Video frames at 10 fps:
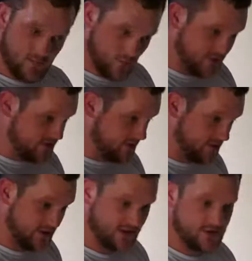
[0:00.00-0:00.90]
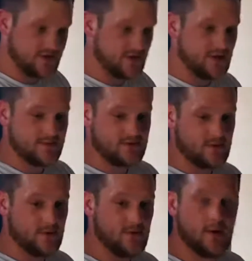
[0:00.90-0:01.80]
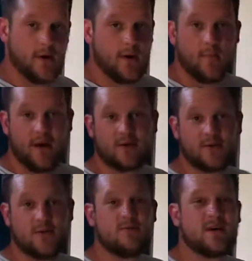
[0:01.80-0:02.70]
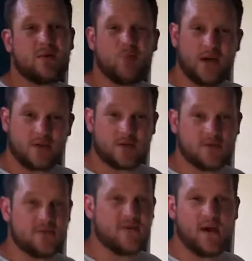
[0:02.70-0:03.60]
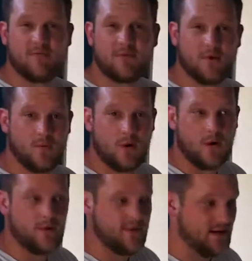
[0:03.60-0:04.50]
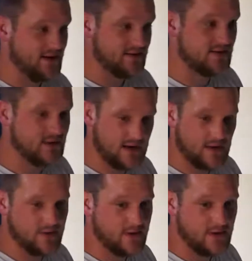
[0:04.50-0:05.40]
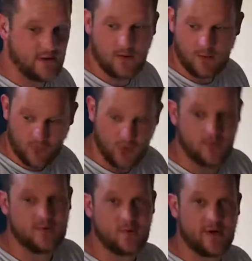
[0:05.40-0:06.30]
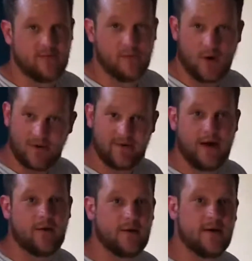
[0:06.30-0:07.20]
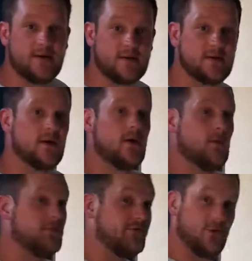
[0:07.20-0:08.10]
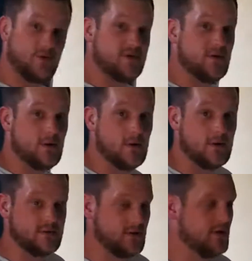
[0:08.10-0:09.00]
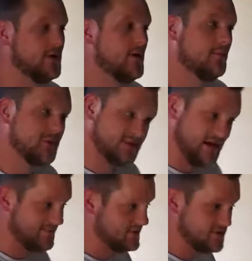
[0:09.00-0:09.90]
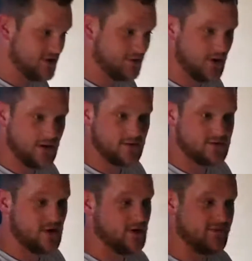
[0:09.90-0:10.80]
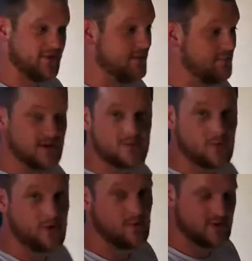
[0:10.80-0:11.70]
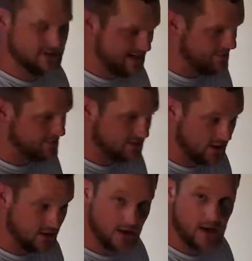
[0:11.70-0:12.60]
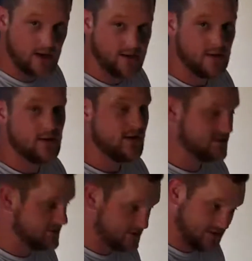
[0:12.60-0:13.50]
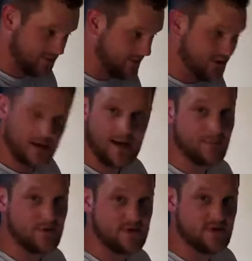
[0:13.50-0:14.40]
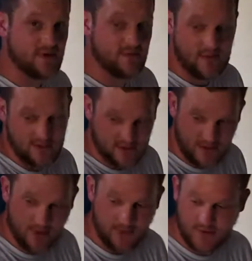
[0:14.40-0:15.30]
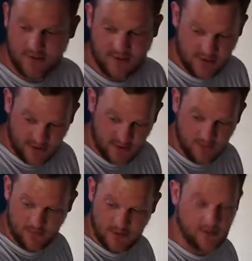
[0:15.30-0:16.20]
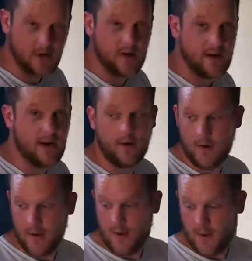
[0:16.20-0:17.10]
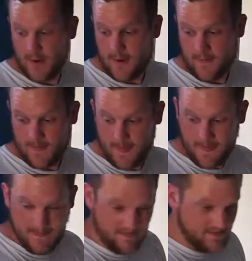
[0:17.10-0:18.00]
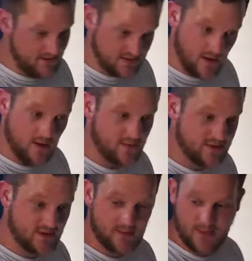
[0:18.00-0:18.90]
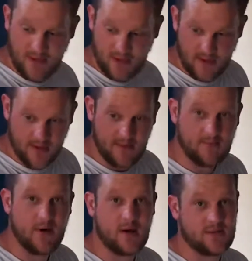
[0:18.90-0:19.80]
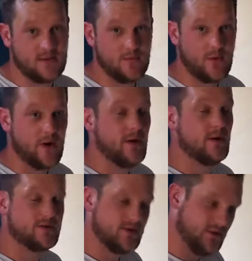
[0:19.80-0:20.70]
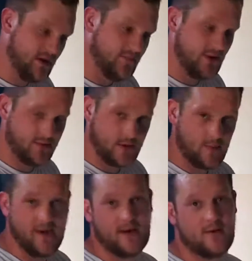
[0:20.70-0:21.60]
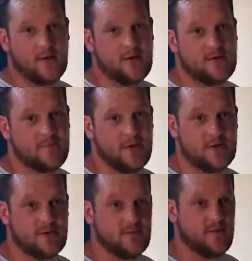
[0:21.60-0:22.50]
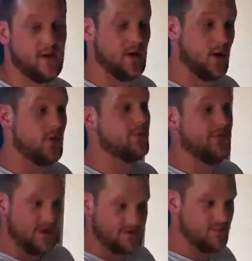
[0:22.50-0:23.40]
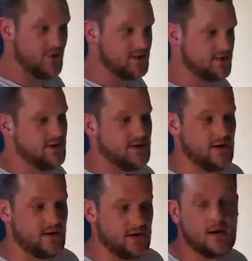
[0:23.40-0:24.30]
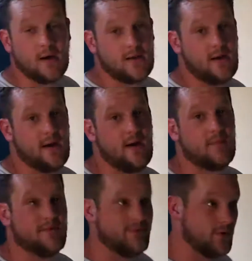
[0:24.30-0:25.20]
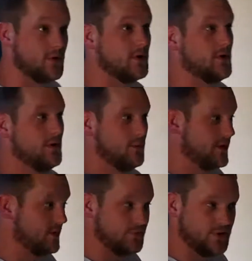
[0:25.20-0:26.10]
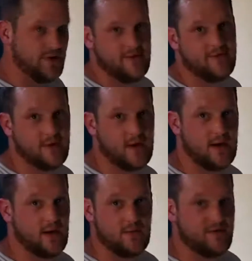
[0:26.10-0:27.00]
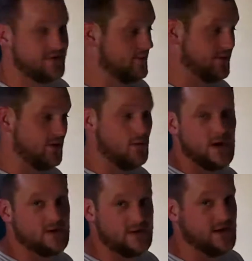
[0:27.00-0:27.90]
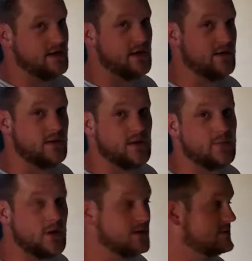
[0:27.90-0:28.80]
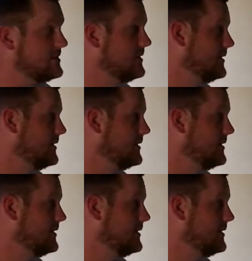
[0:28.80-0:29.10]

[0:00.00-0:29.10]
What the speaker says: Once your electrician comes through, make sure you take pictures of every wall that has an outlet in it, or rooms, whatever, wherever an outlet is, before the sheetrock goes on. Because after the sheetrock goes on, if they miss one, which happens a lot, it's just something that happens. They just don't notice it and don't cut it out. There's always going to be a hidden box somewhere. So you need to be able to go back and look at those pictures and be like, oh, there's a box right there. I need to cut that out before we completely forget and we've got bare wires hanging out in that box.